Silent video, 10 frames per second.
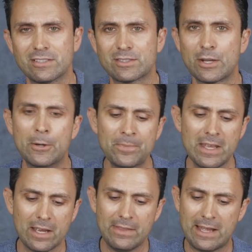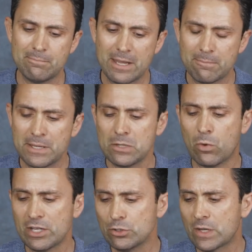And so, and that may be
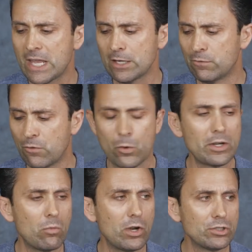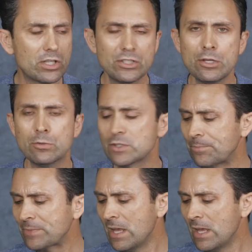what you can afford and what you can use.